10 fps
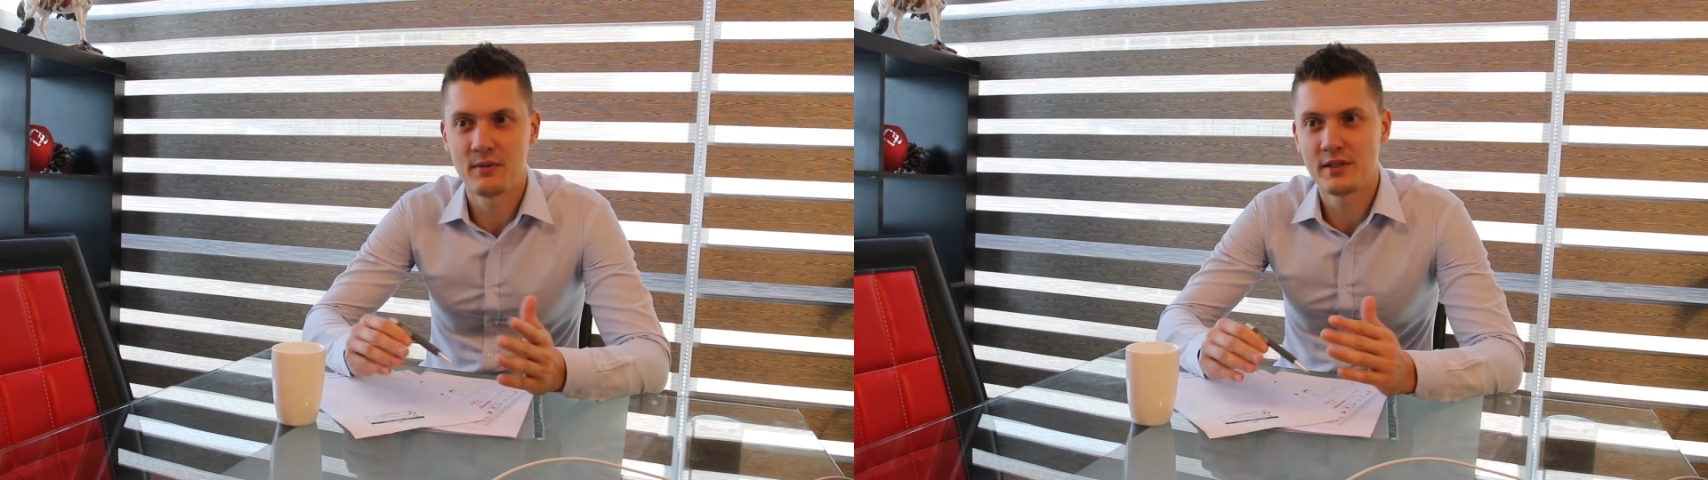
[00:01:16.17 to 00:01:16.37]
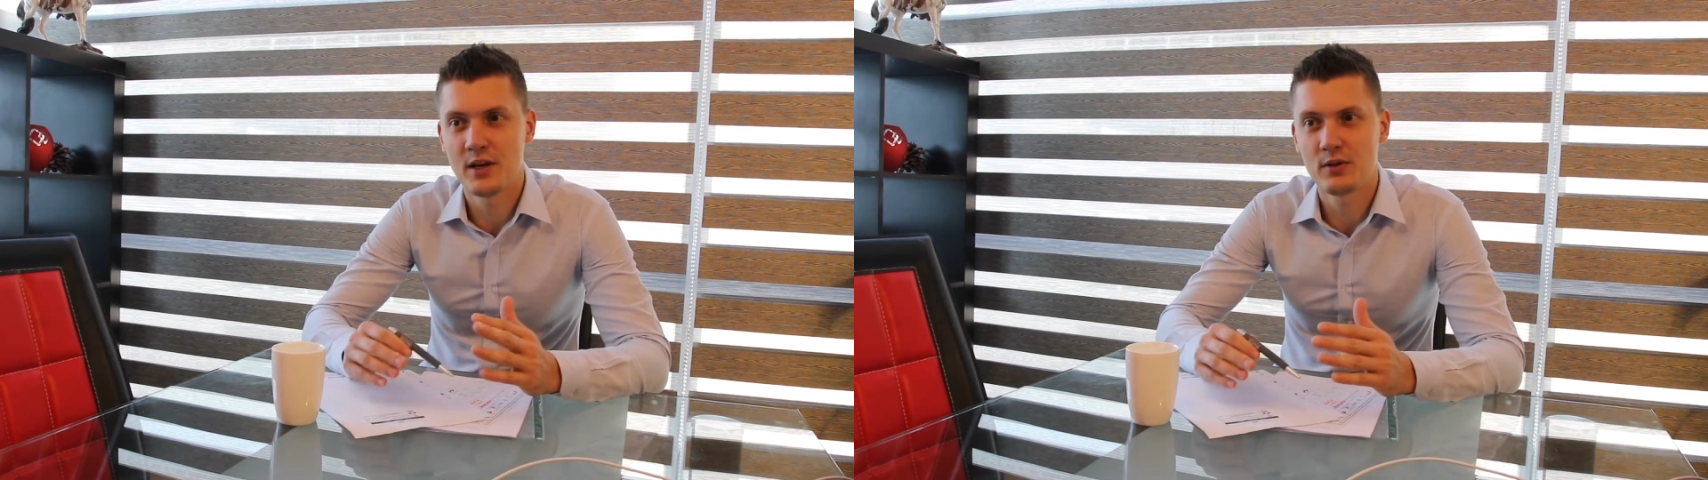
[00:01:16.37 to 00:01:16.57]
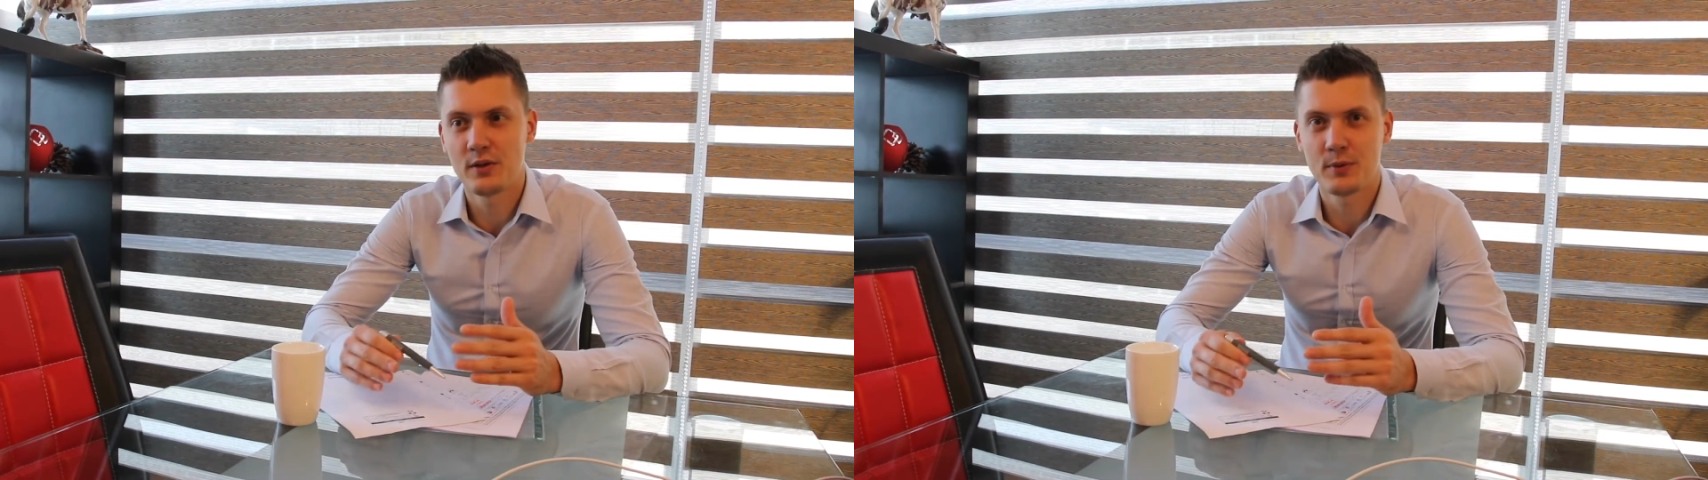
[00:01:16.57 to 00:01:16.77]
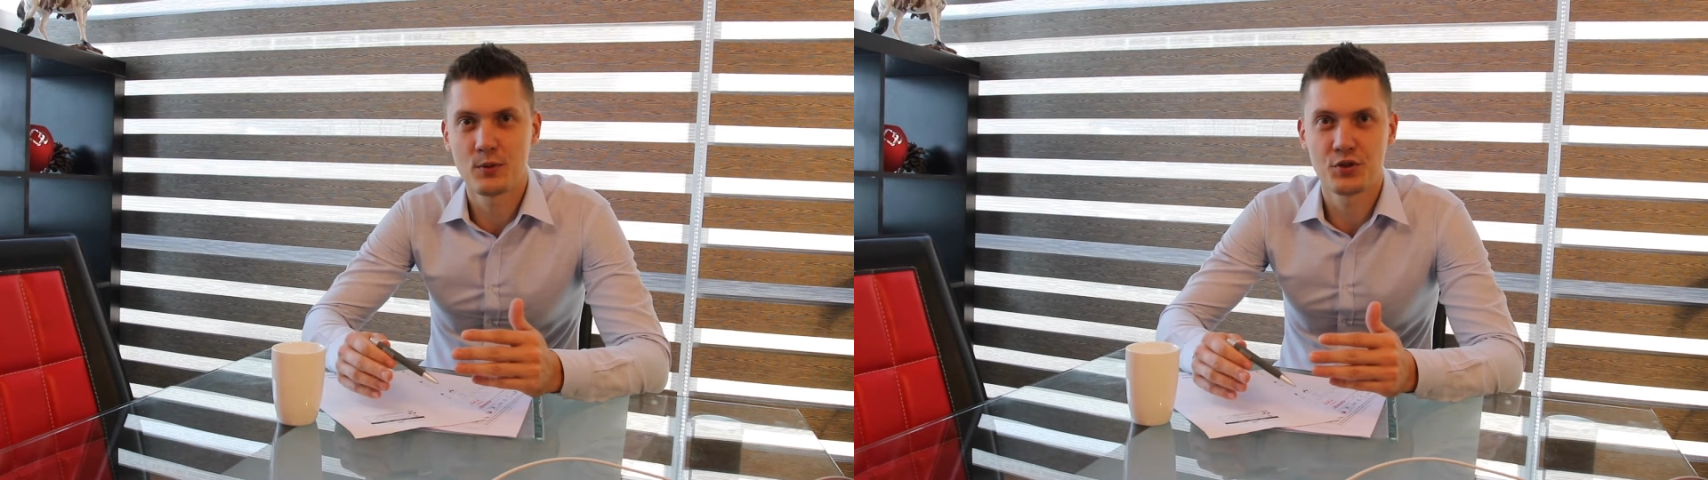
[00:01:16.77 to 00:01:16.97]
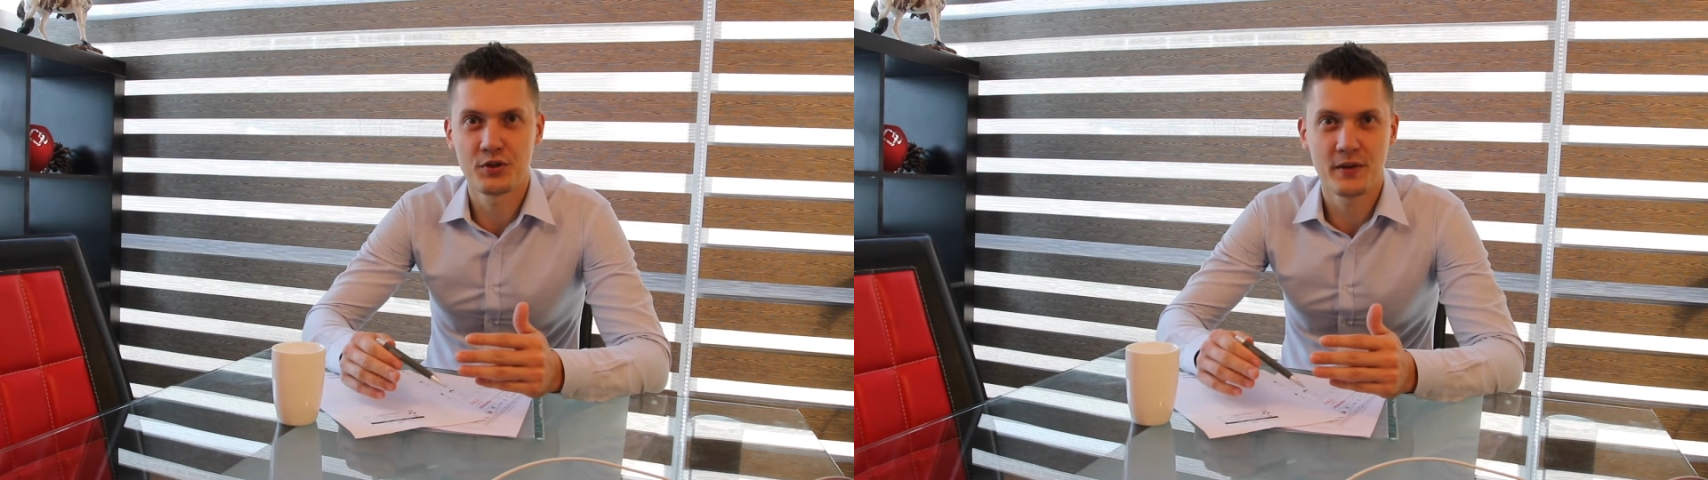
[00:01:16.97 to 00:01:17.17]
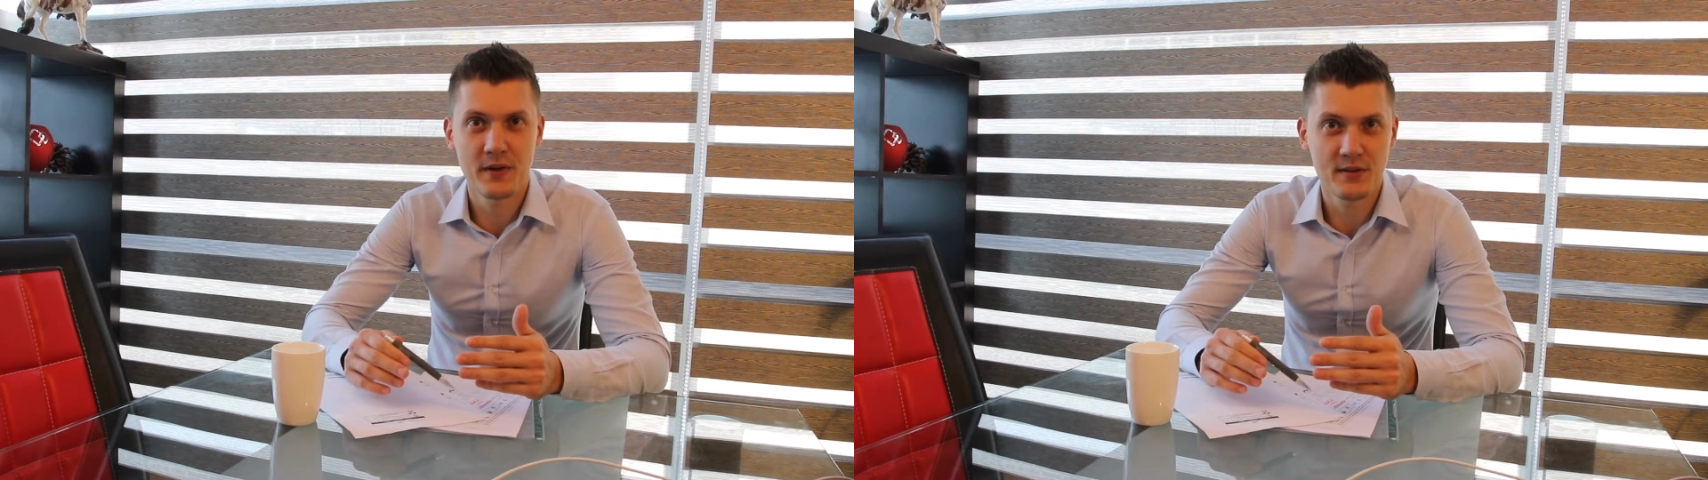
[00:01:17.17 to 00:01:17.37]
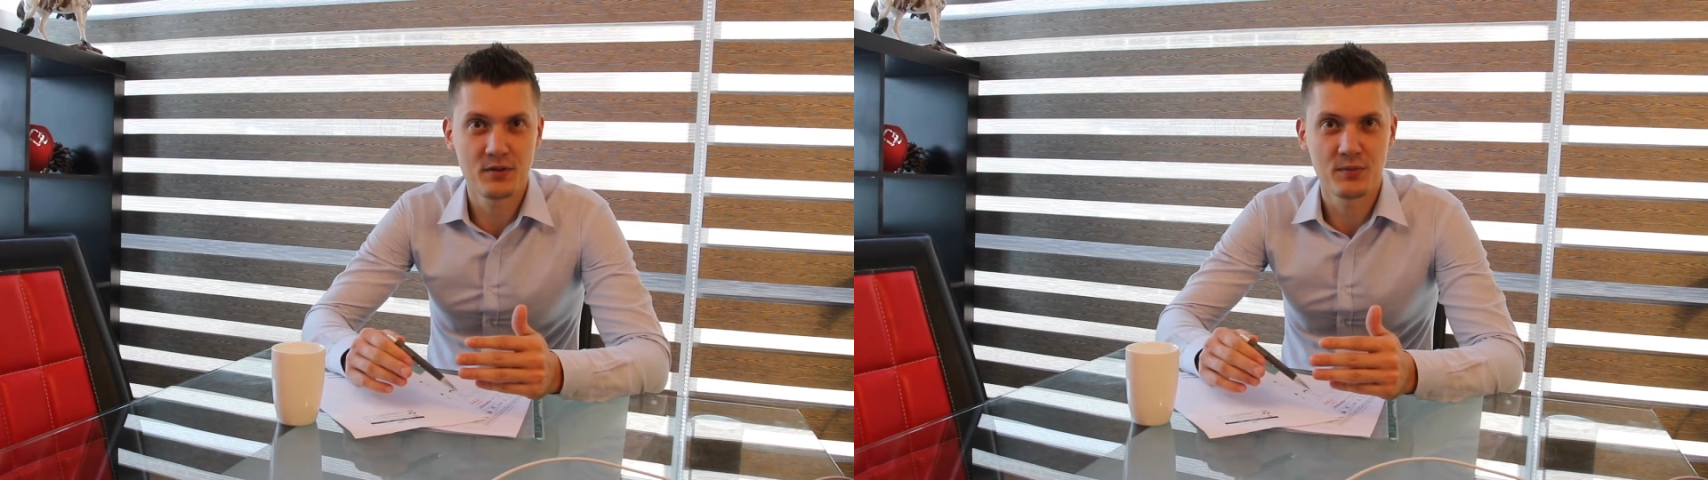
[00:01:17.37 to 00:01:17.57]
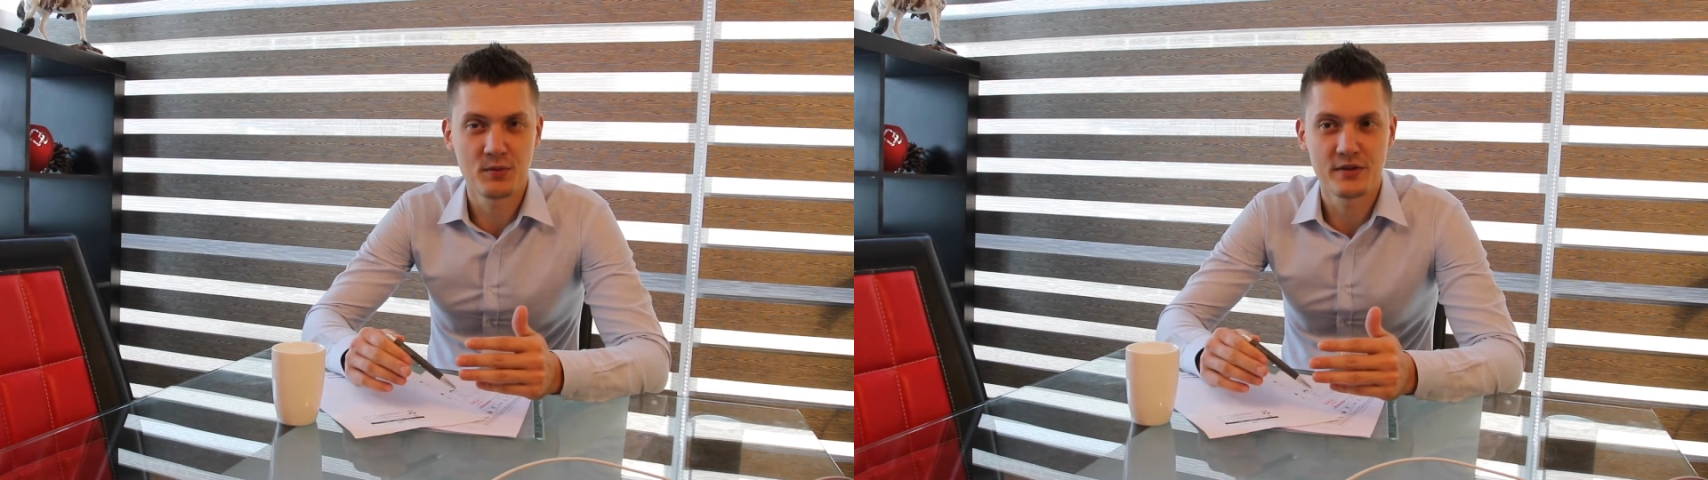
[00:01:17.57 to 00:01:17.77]
without approaching the rental
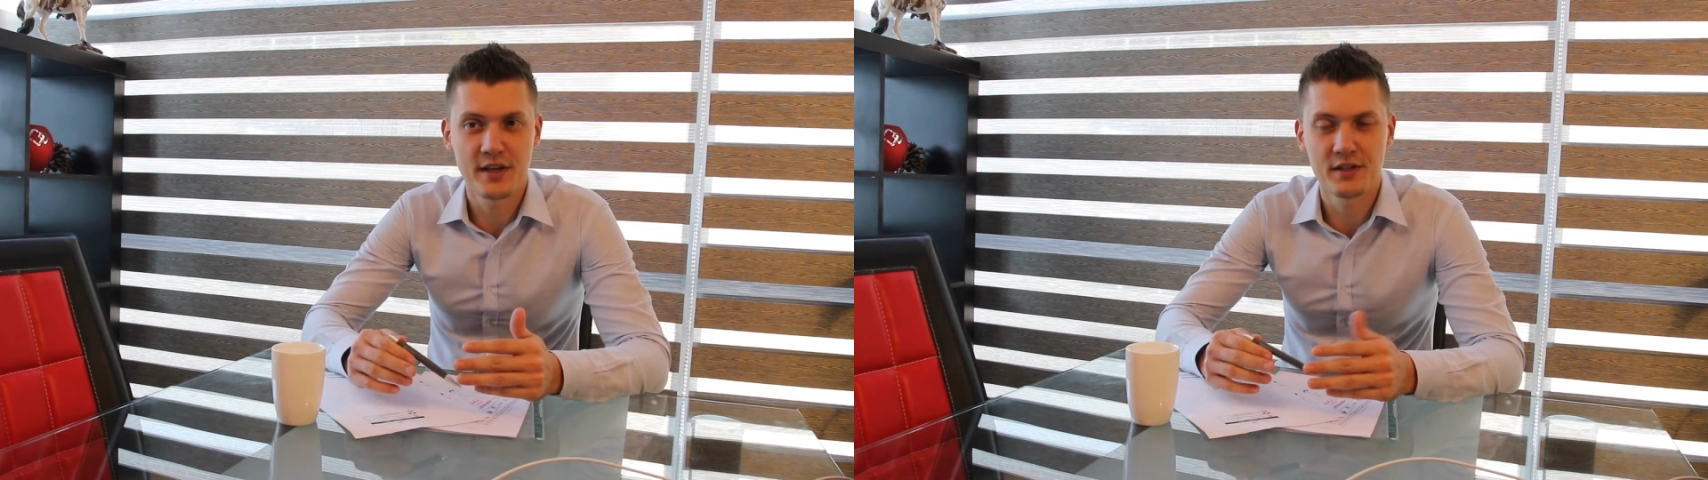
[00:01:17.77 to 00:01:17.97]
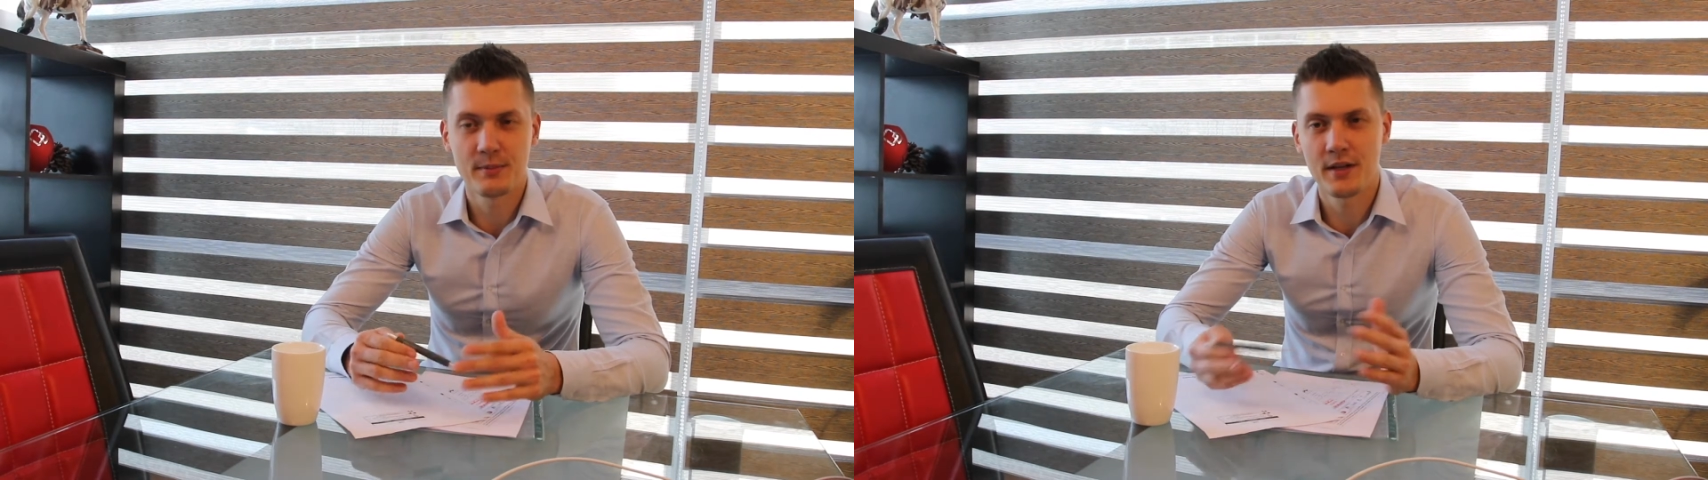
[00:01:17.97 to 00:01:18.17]
dispute center,